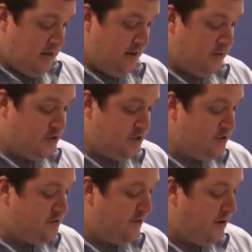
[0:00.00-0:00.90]
The
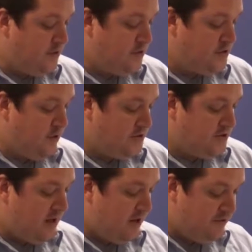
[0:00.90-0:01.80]
inquisitions found that the
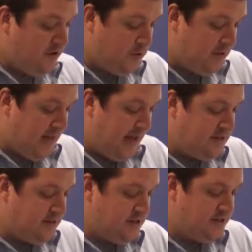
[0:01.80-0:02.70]
Scots have frequently
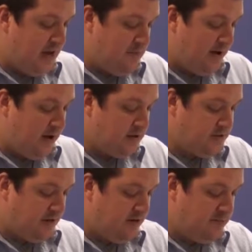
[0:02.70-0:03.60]
entered the said
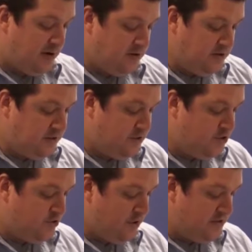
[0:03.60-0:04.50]
parts and have burned and
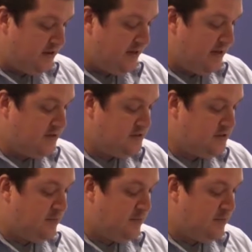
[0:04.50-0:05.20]
destroyed the lands,